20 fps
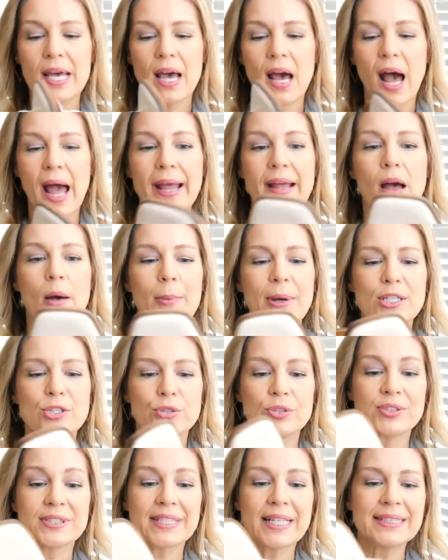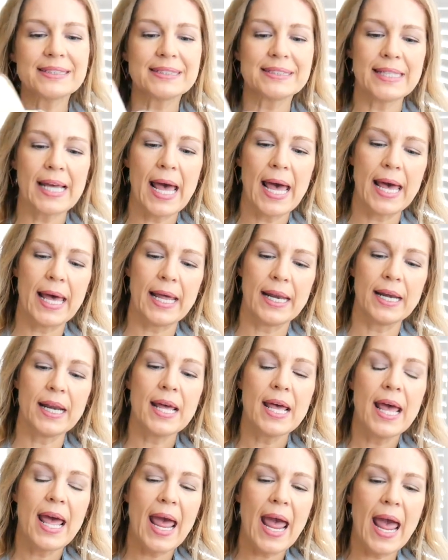I got my true size 10,
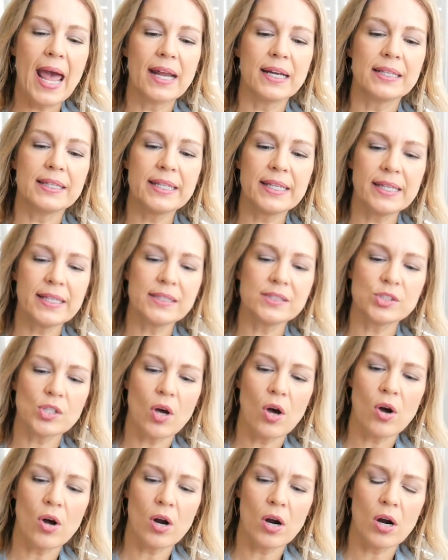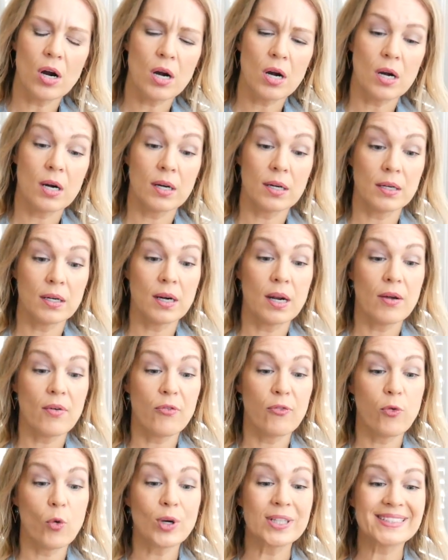and these are
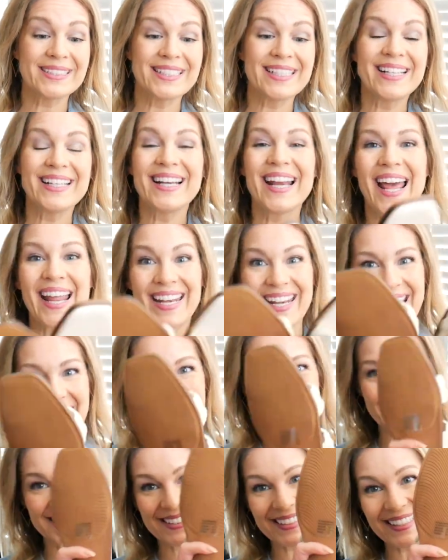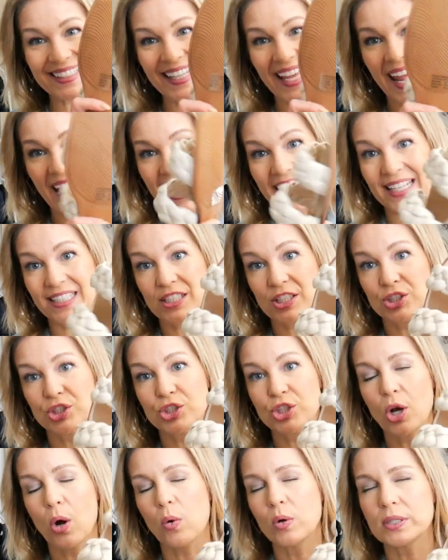14.98.
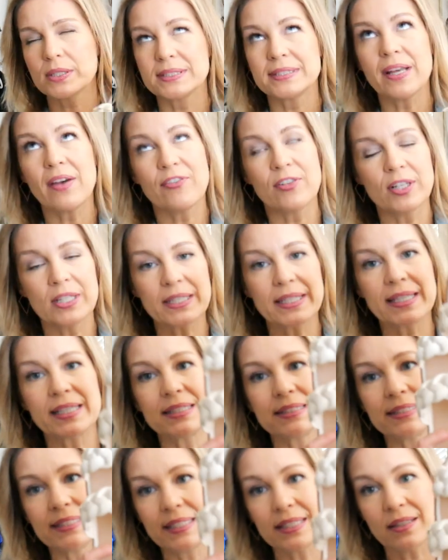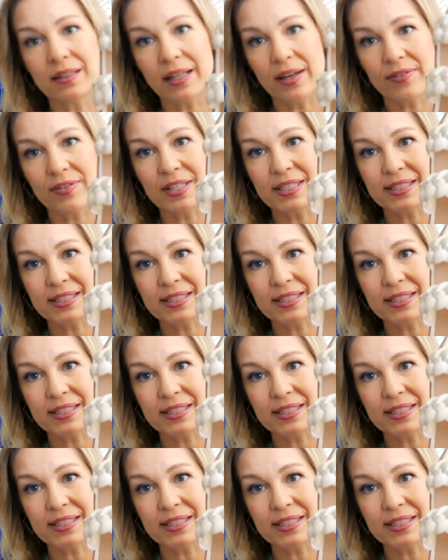So definitely deal of the